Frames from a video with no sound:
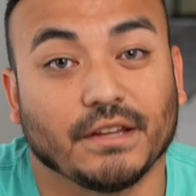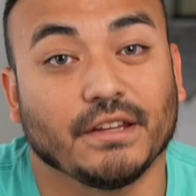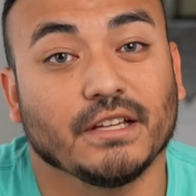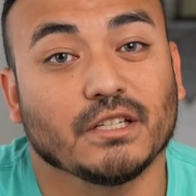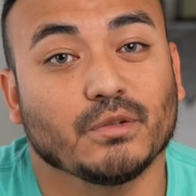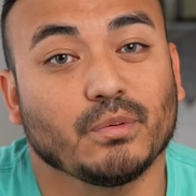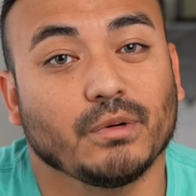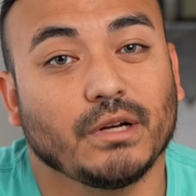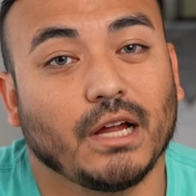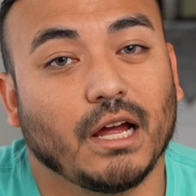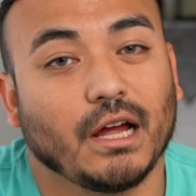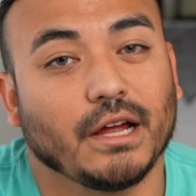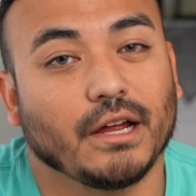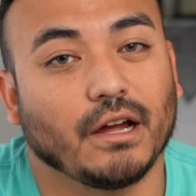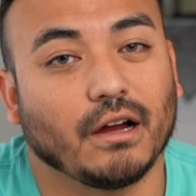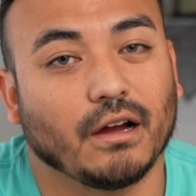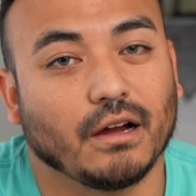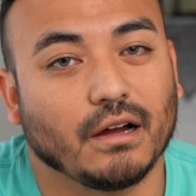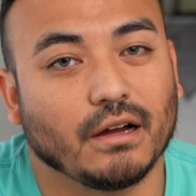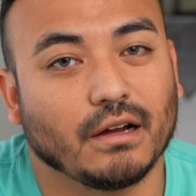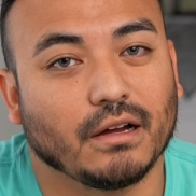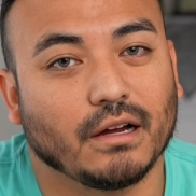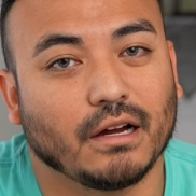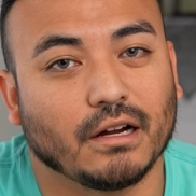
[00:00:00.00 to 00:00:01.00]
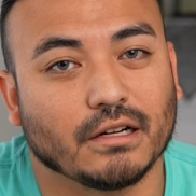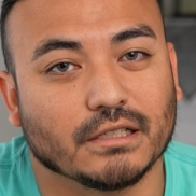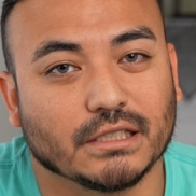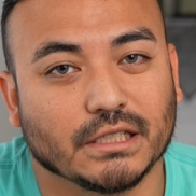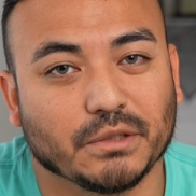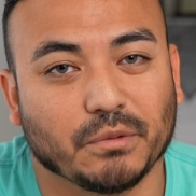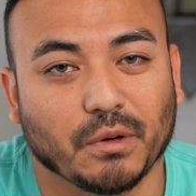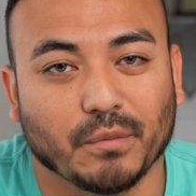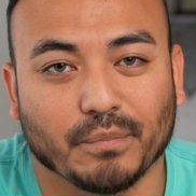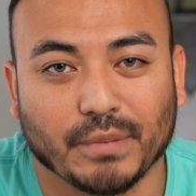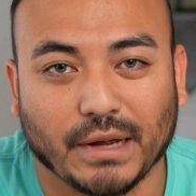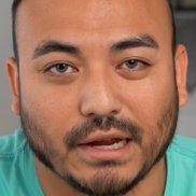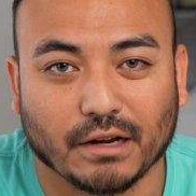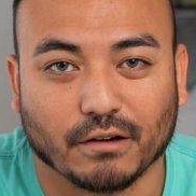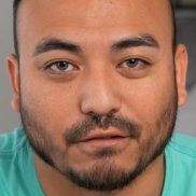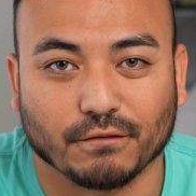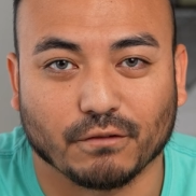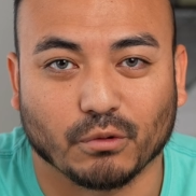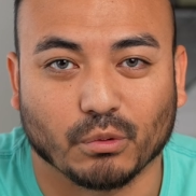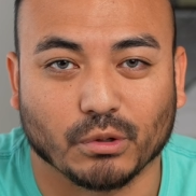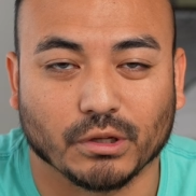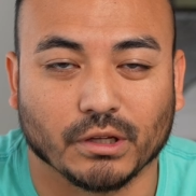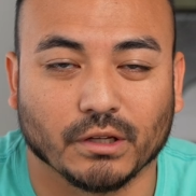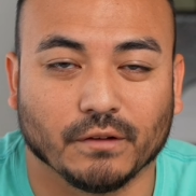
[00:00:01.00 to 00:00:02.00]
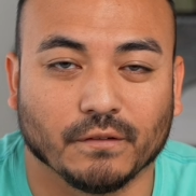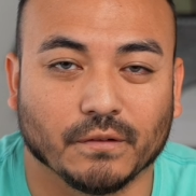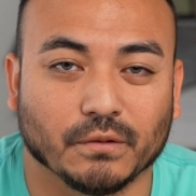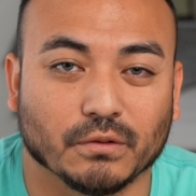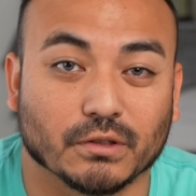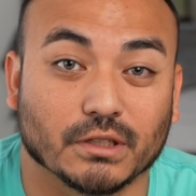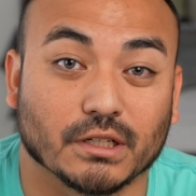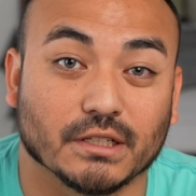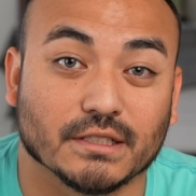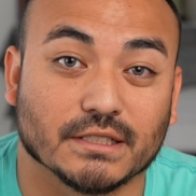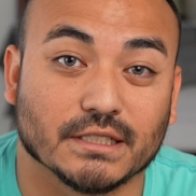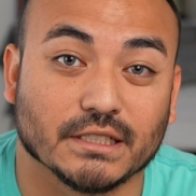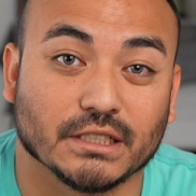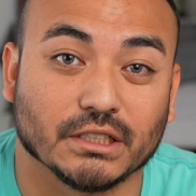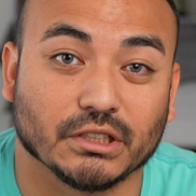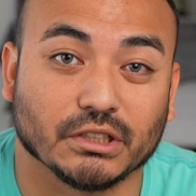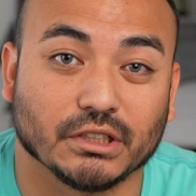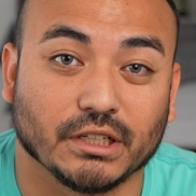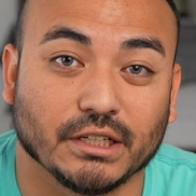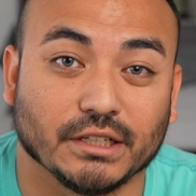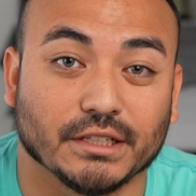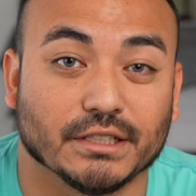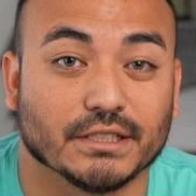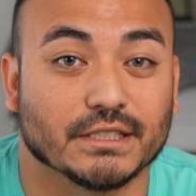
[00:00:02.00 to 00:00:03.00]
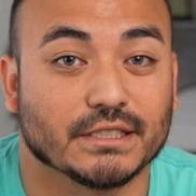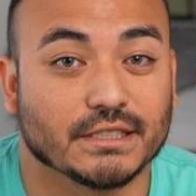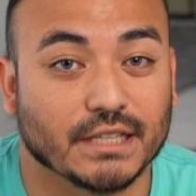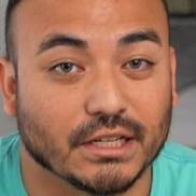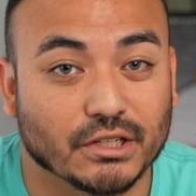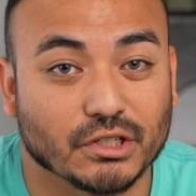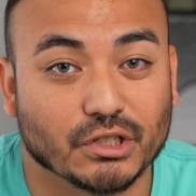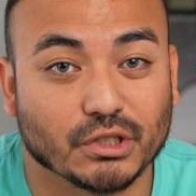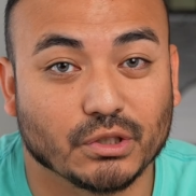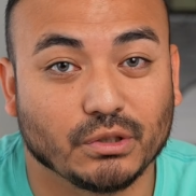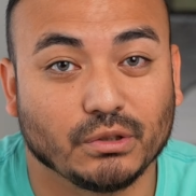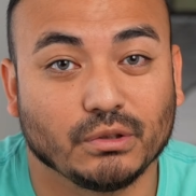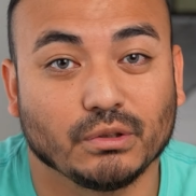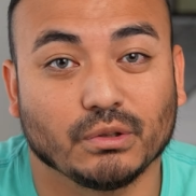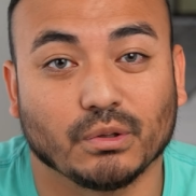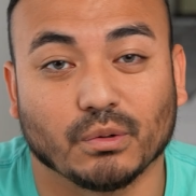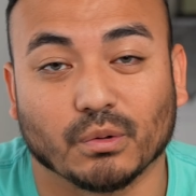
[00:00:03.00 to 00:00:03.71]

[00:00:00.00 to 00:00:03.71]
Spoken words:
this one, I honestly went back and forth if it was considered an essential